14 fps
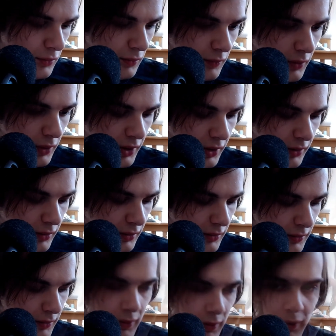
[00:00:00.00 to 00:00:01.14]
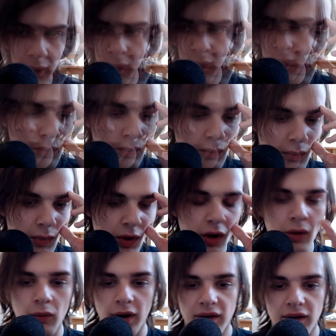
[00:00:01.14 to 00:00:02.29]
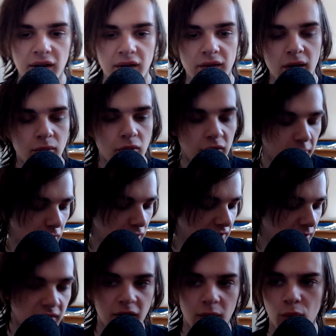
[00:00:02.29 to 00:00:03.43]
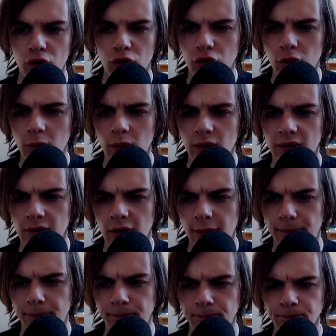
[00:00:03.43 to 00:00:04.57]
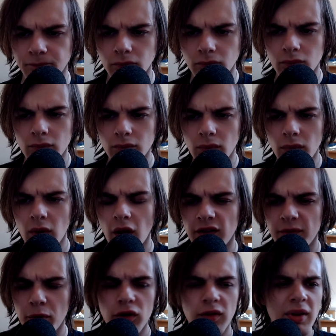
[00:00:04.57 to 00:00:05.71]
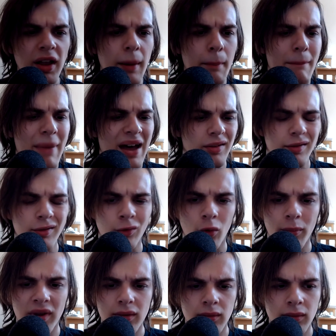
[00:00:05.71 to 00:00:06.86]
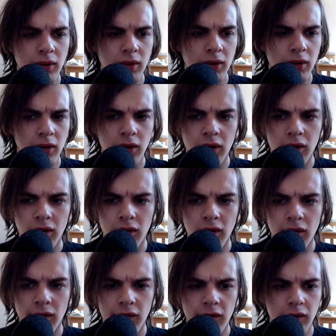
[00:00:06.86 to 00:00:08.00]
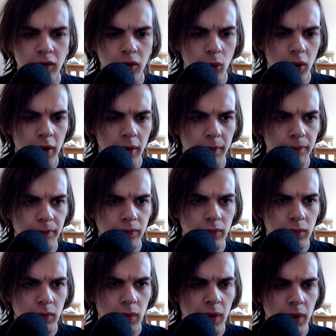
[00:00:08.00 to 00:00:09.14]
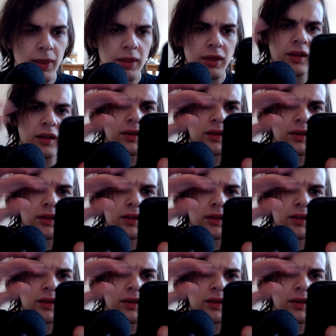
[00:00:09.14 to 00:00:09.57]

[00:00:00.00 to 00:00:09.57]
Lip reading: Right. Right. Next number is supposed to be someone who is supposed to be like a man sobbing. So it's